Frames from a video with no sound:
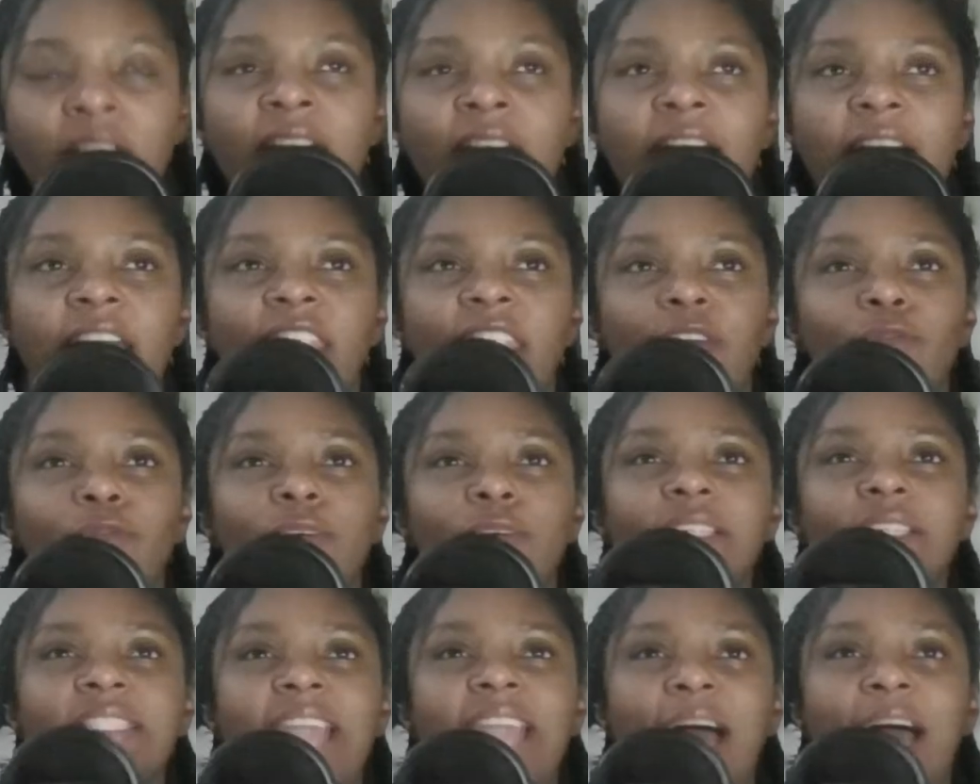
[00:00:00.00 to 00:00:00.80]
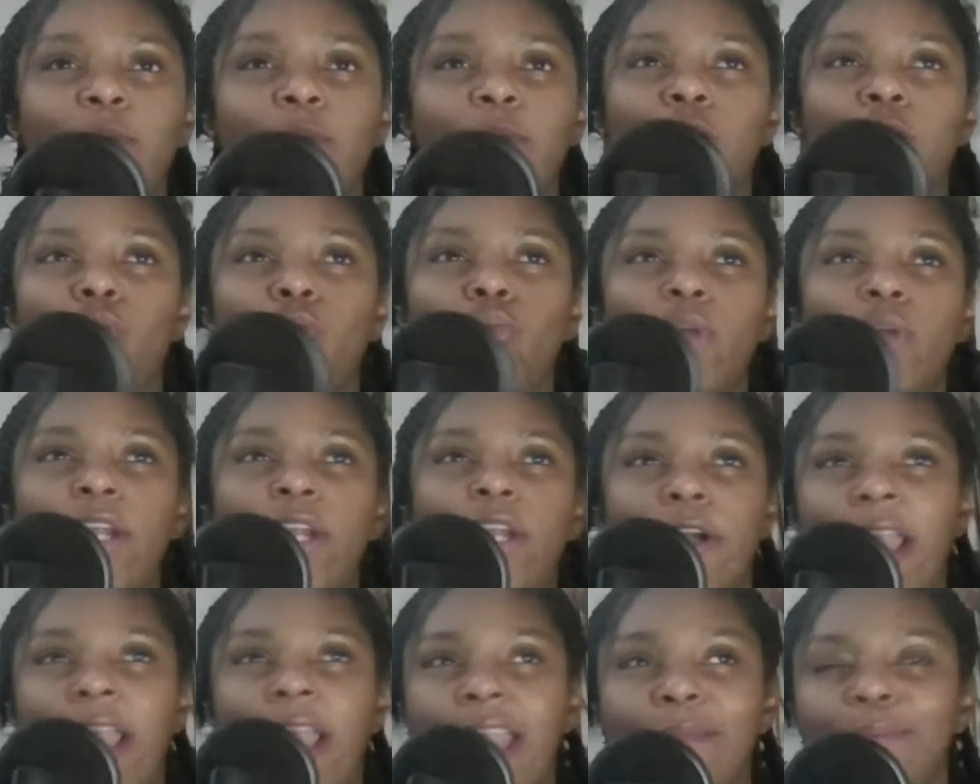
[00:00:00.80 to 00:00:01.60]
And it was that when we
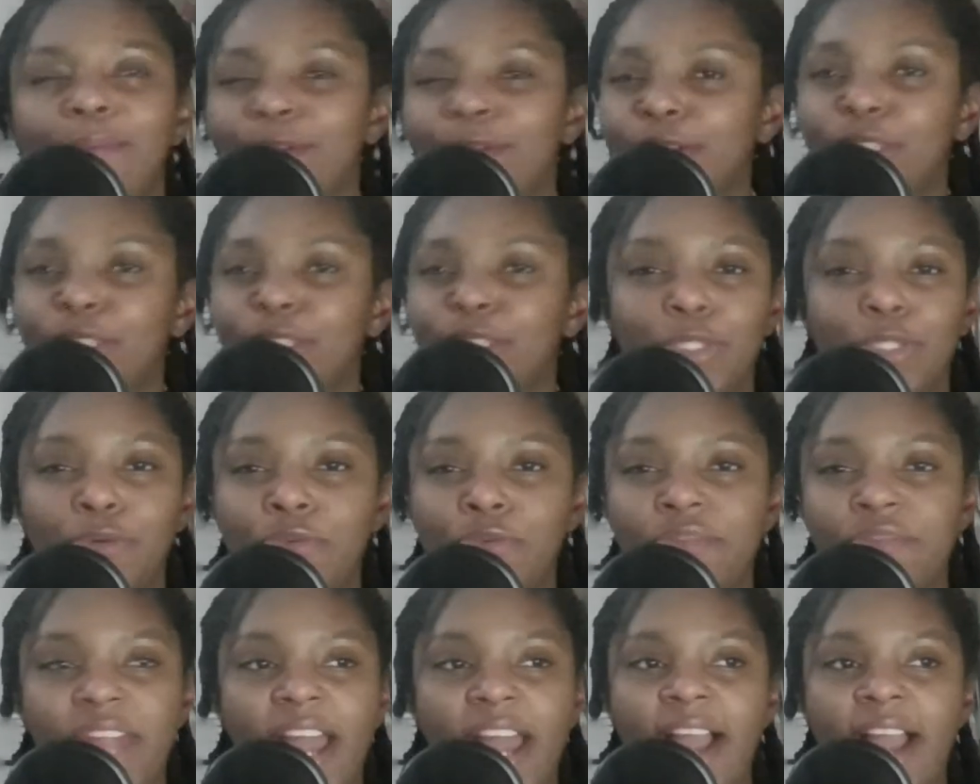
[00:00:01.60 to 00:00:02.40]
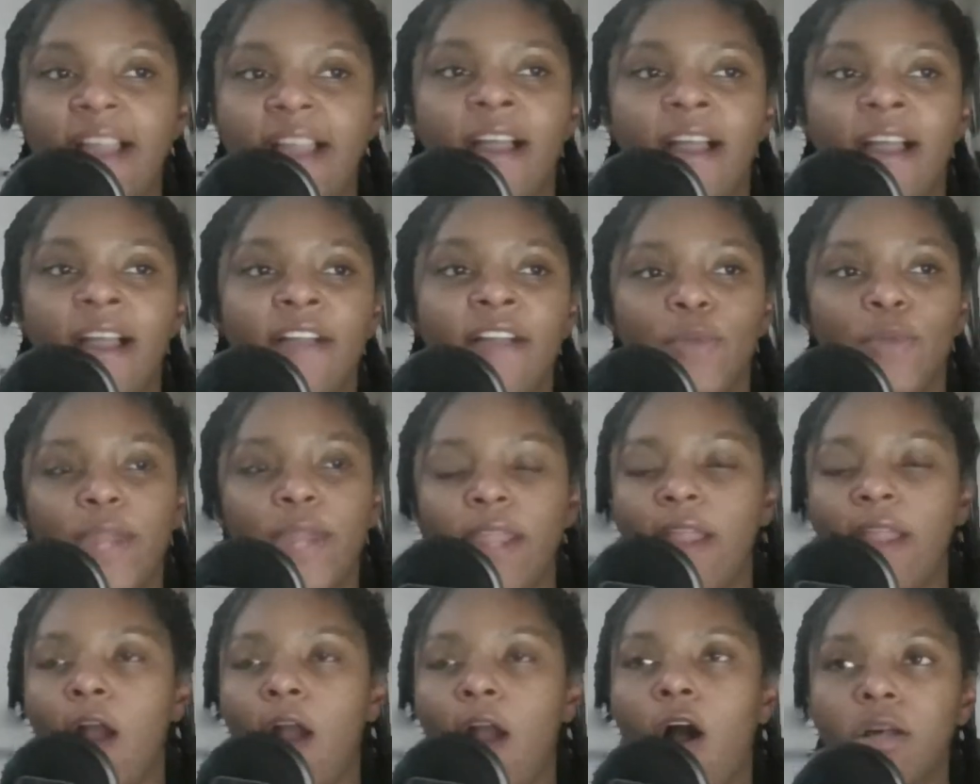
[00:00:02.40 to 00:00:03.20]
are able to do that, that
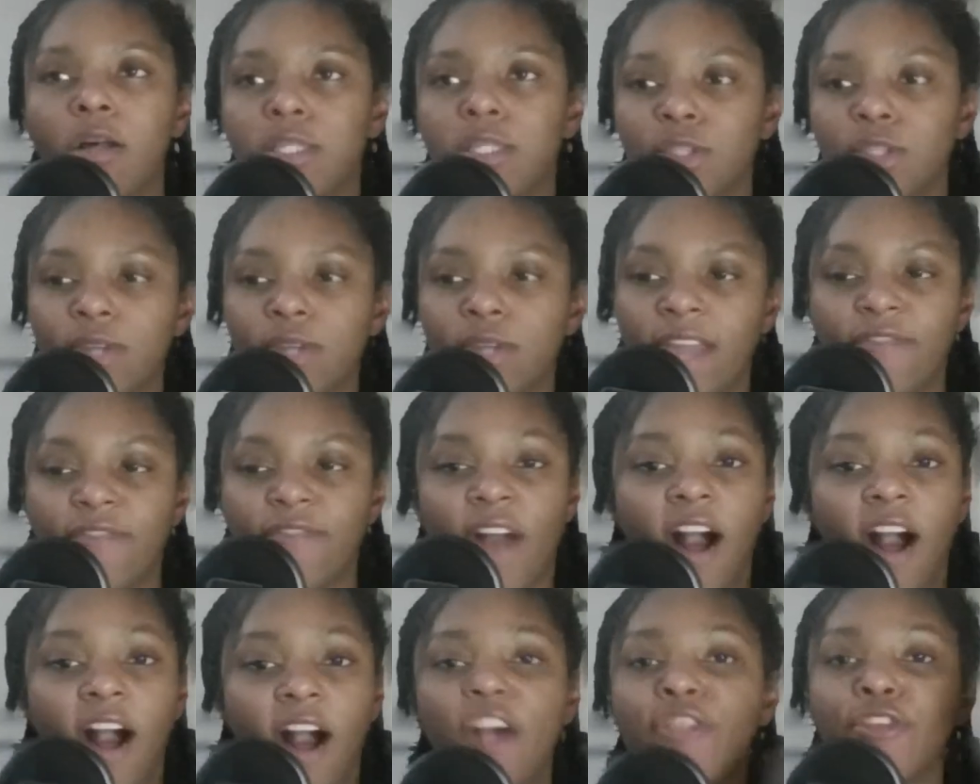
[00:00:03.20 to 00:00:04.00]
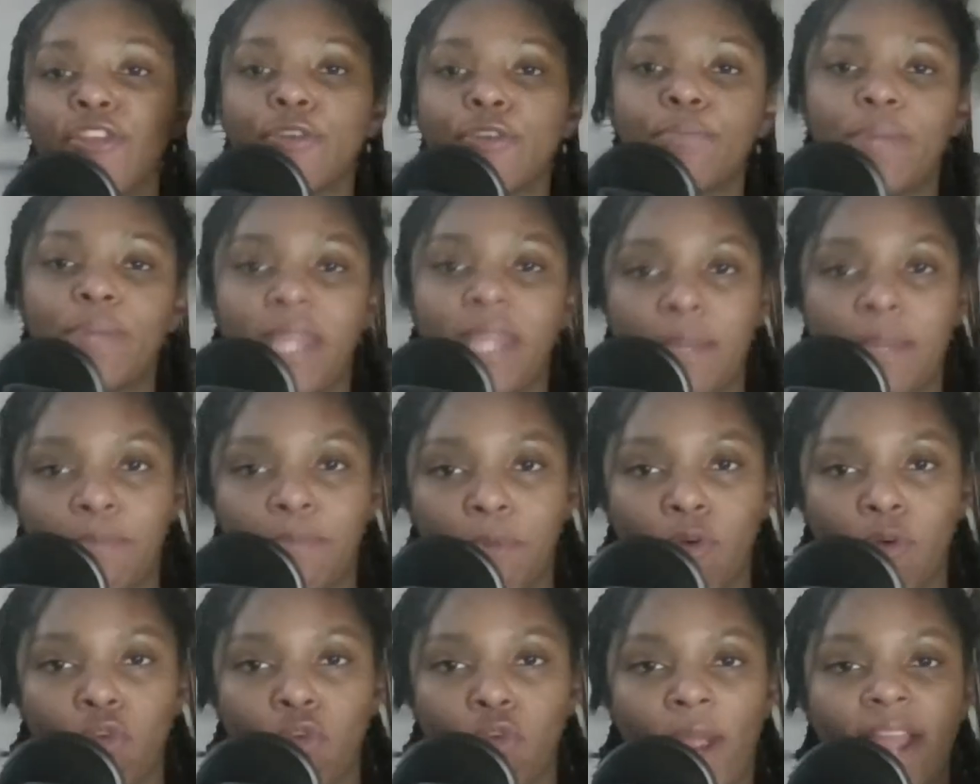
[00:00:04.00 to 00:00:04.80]
we also give other
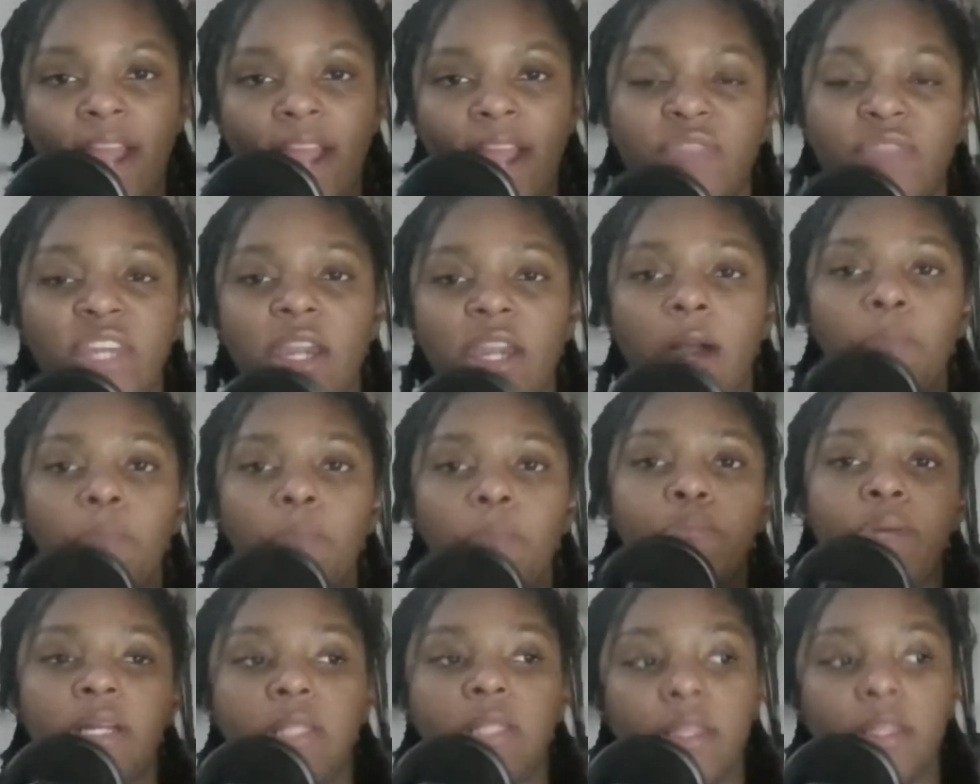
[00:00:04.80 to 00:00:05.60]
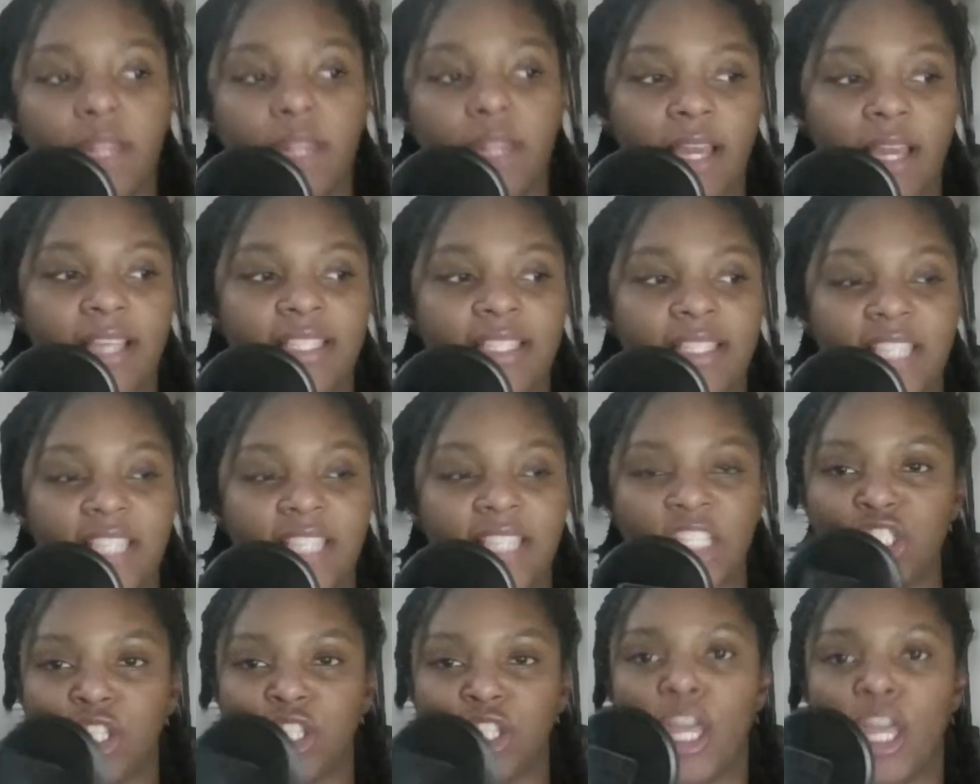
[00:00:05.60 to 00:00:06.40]
people, right, the ability
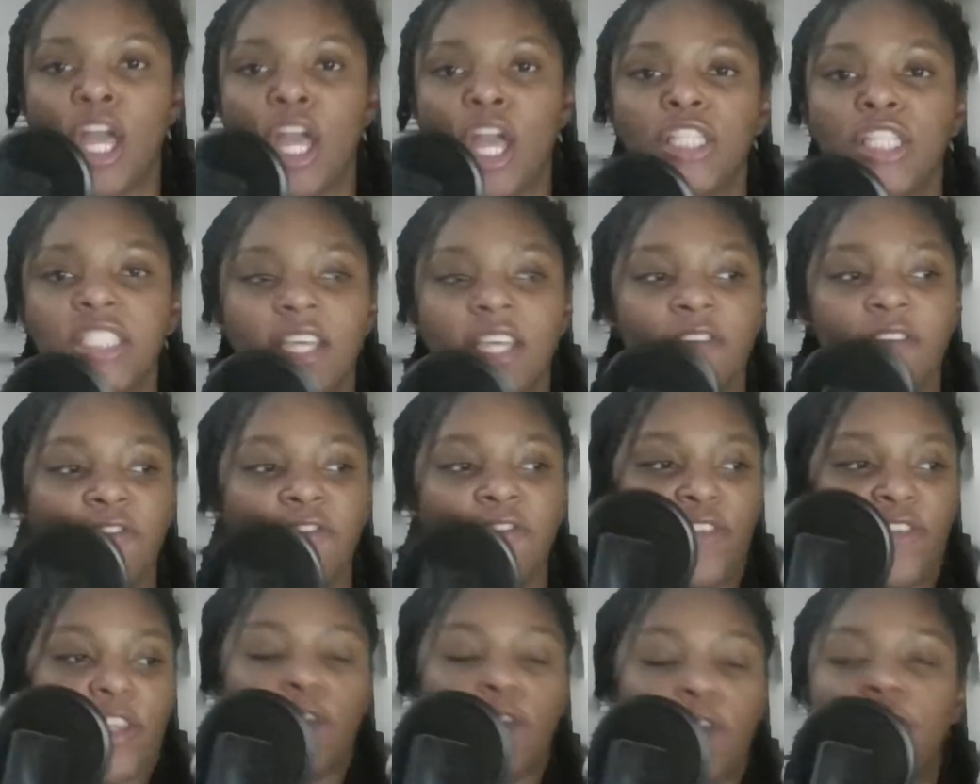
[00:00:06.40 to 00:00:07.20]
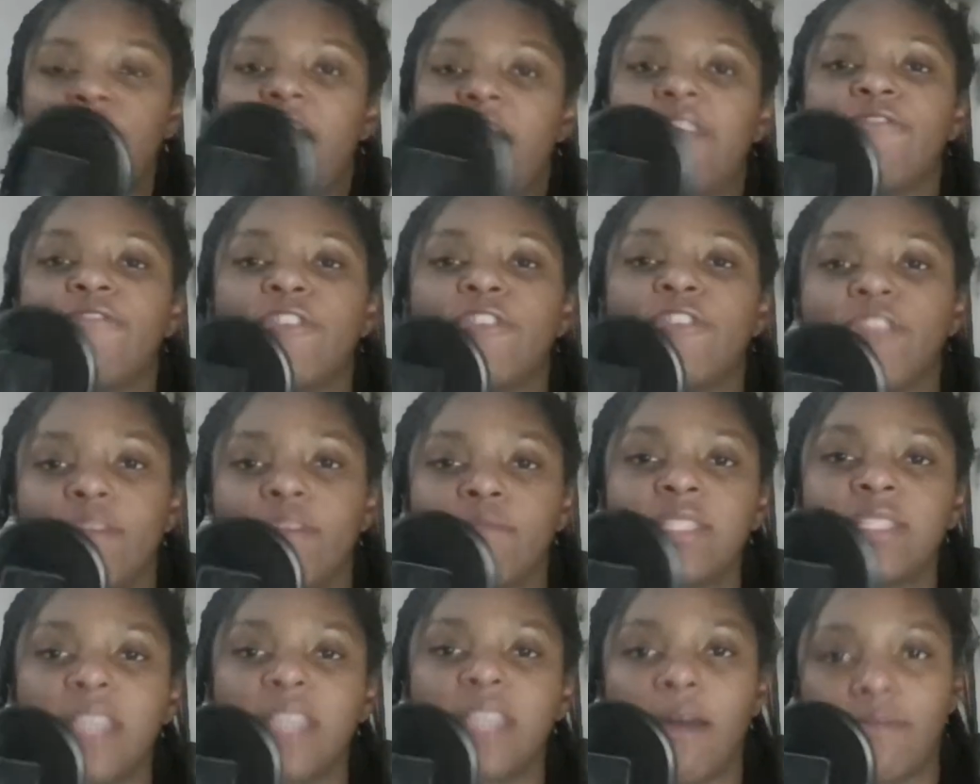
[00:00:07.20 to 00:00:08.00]
essentially to feel that for
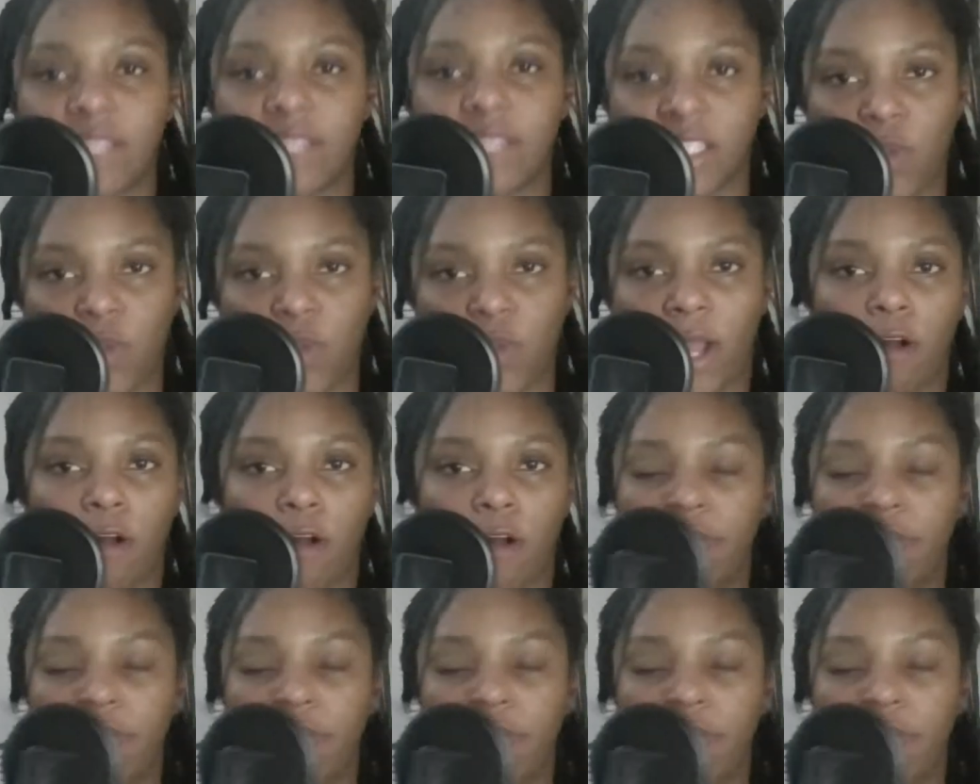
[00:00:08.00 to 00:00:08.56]
themselves as well.